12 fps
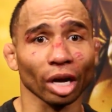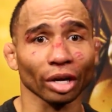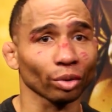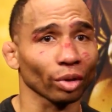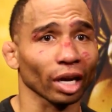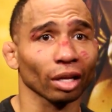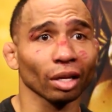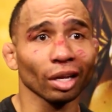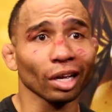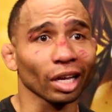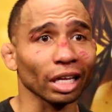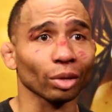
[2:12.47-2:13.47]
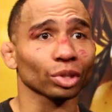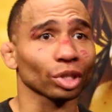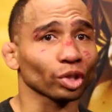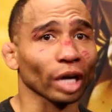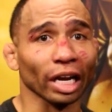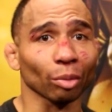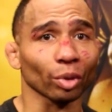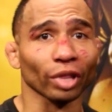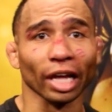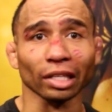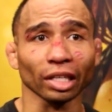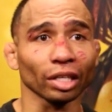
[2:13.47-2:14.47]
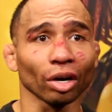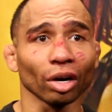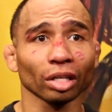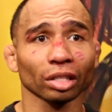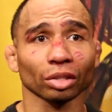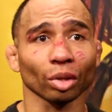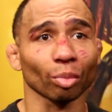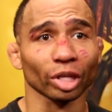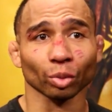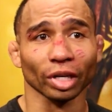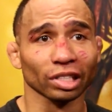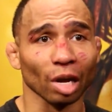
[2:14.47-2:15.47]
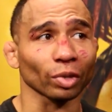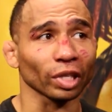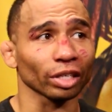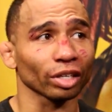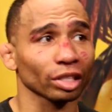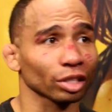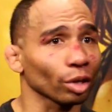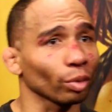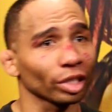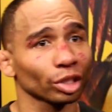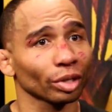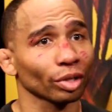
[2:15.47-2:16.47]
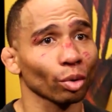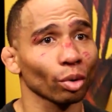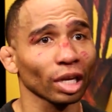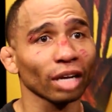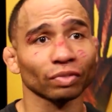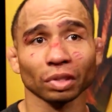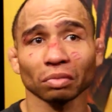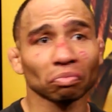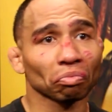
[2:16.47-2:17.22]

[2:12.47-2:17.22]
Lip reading: I knew that he was going to try to hit me with that lead hook, so the best way to stop a lead hook is go into it and throw a left.